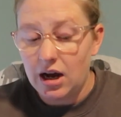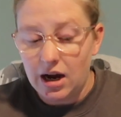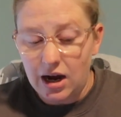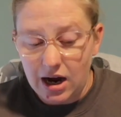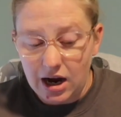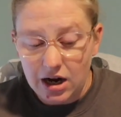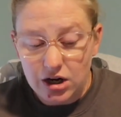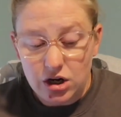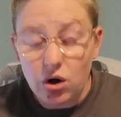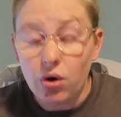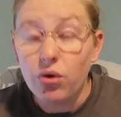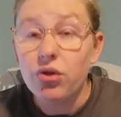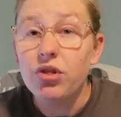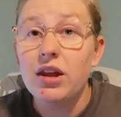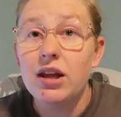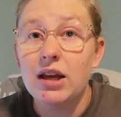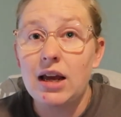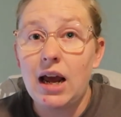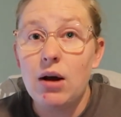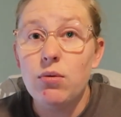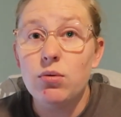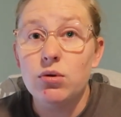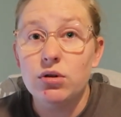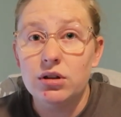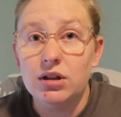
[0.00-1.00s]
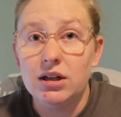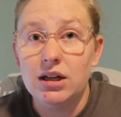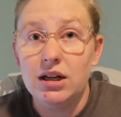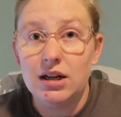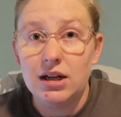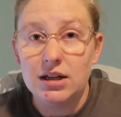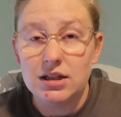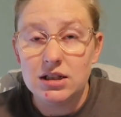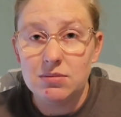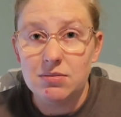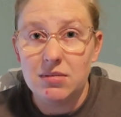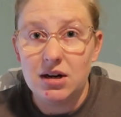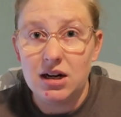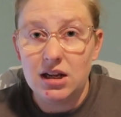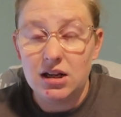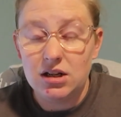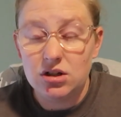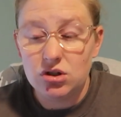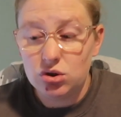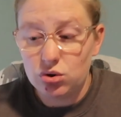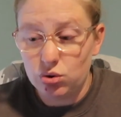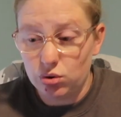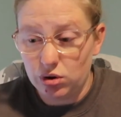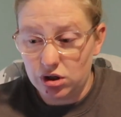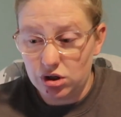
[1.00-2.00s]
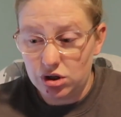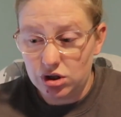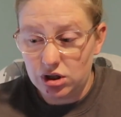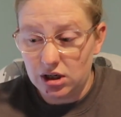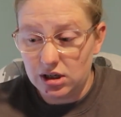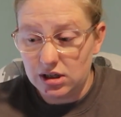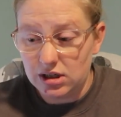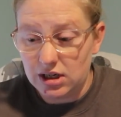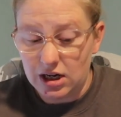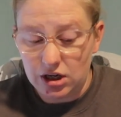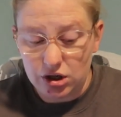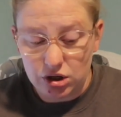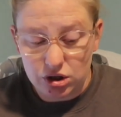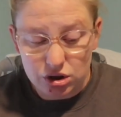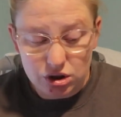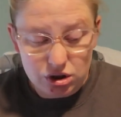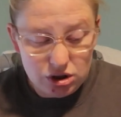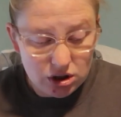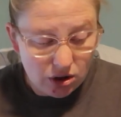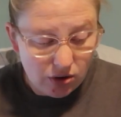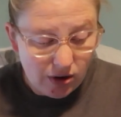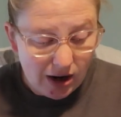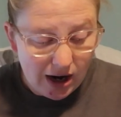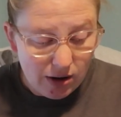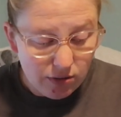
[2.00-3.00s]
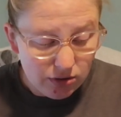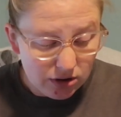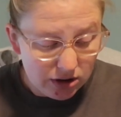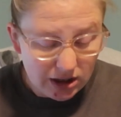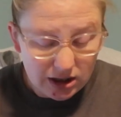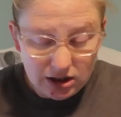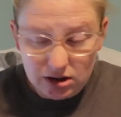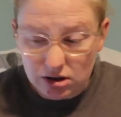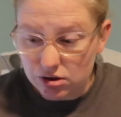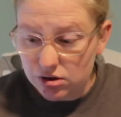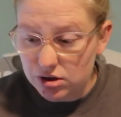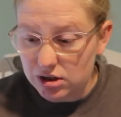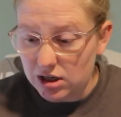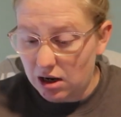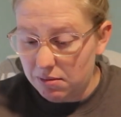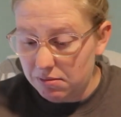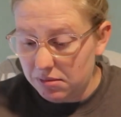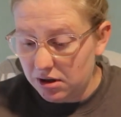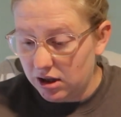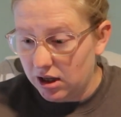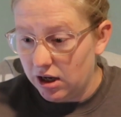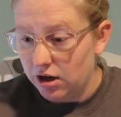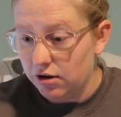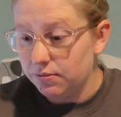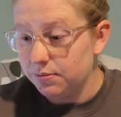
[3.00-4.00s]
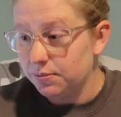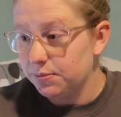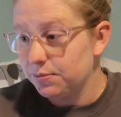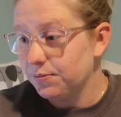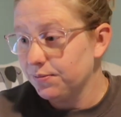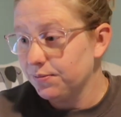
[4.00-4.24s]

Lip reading: I don't think I will need as many storage containers. So I will link those down below.